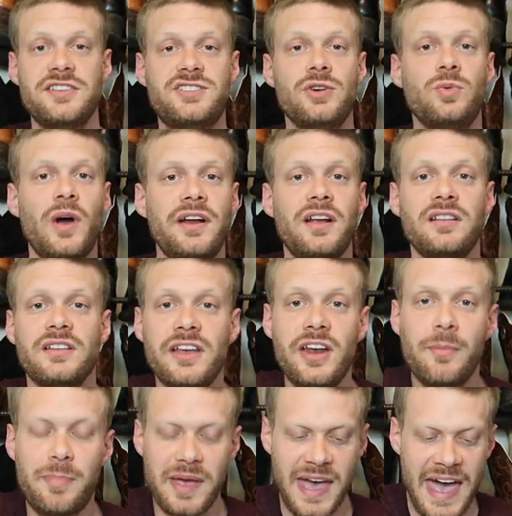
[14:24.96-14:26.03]
They do run a
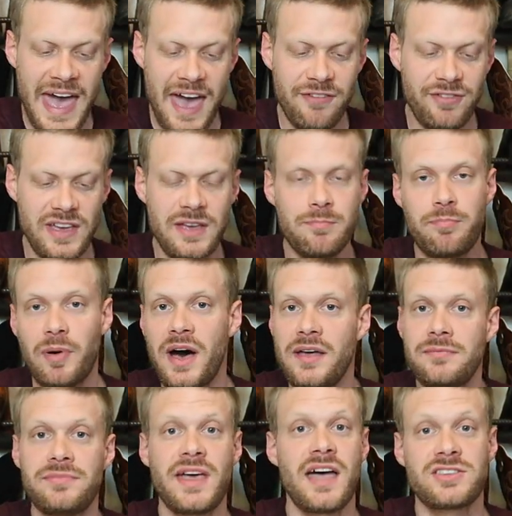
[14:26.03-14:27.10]
little bit heavy,
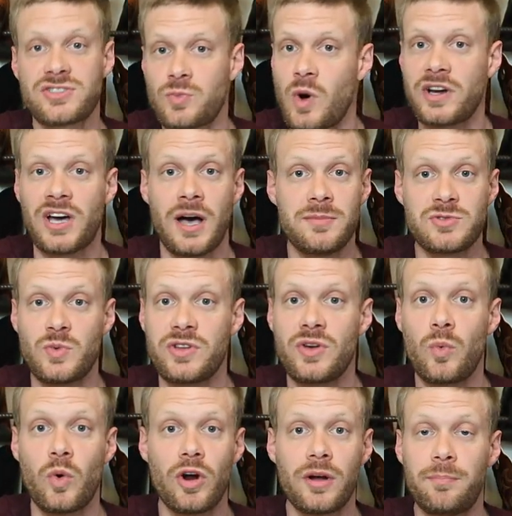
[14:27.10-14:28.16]
but that's what comes with
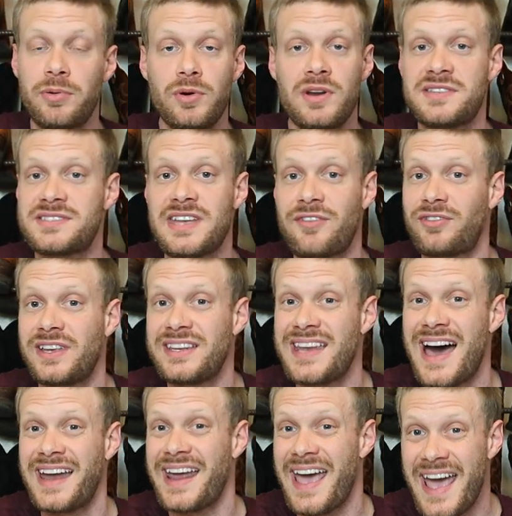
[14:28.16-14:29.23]
a work boot. It's definitely
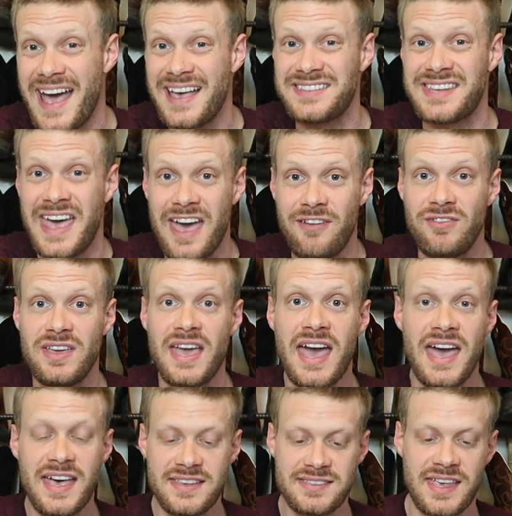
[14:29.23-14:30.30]
not as heavy
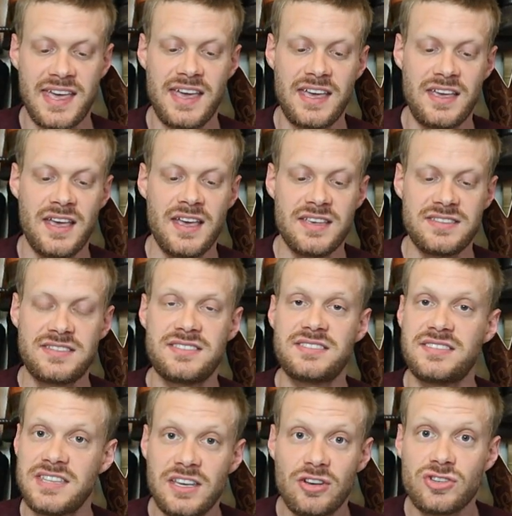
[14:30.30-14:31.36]
as a
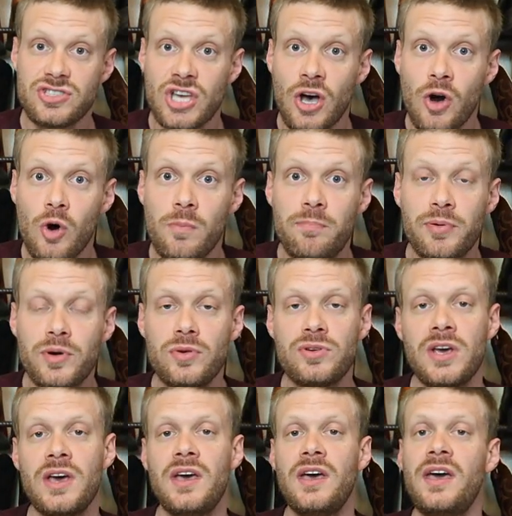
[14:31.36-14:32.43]
steel toe
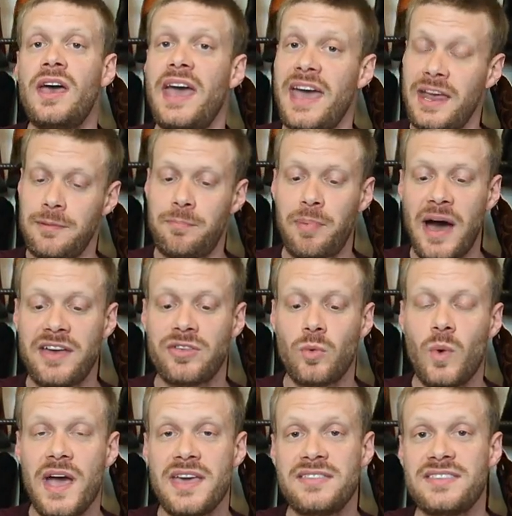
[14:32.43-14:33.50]
boot. And by the
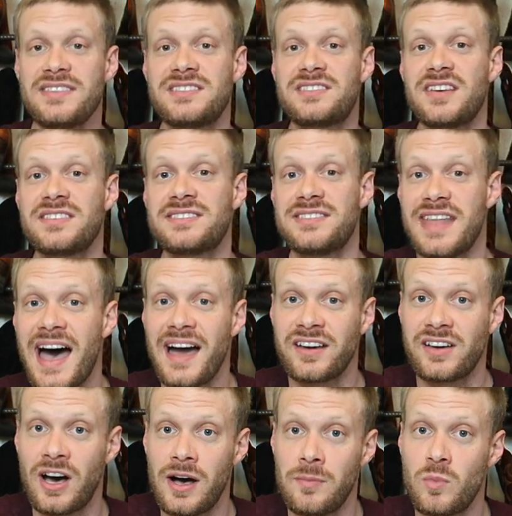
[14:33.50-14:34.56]
way, this does
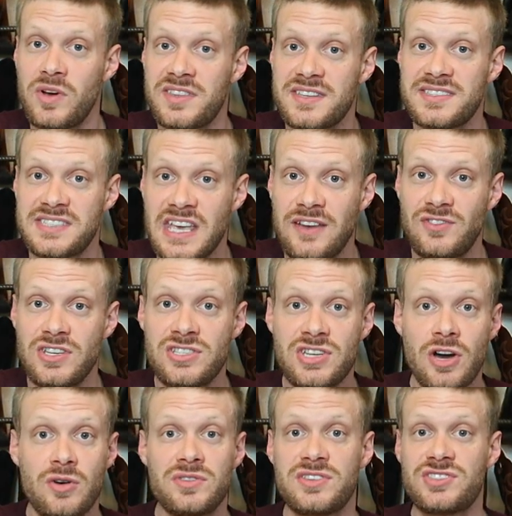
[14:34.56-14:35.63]
not come with a safety
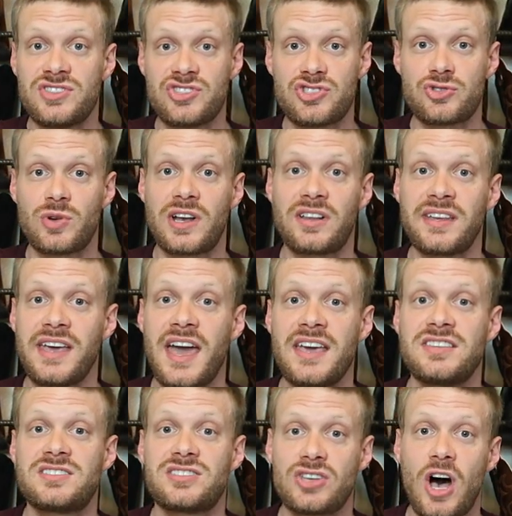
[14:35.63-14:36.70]
toe. This is strictly
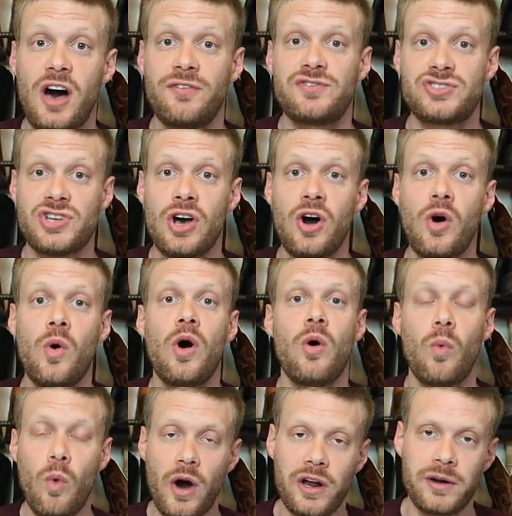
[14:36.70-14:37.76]
a soft toe
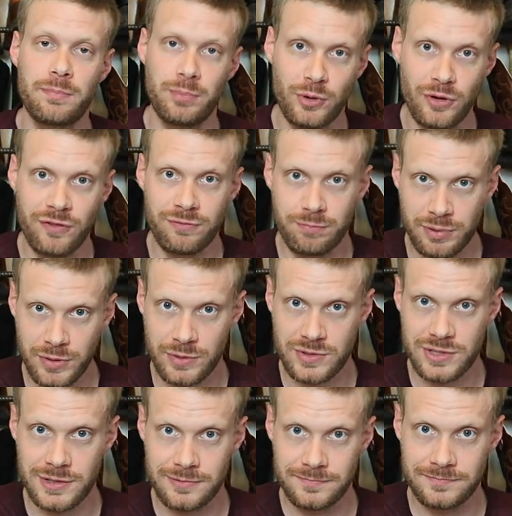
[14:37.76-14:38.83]
waterproof
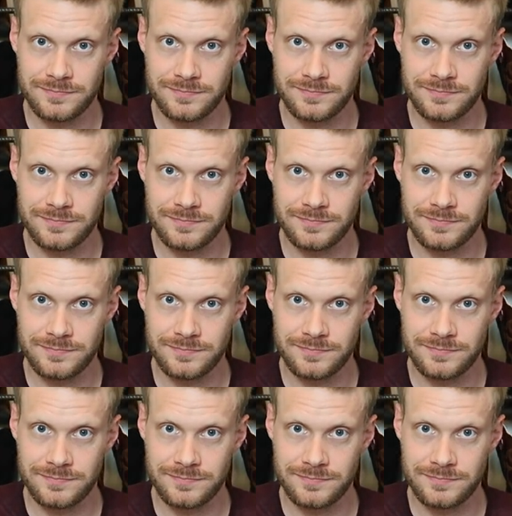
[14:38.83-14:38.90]
boot.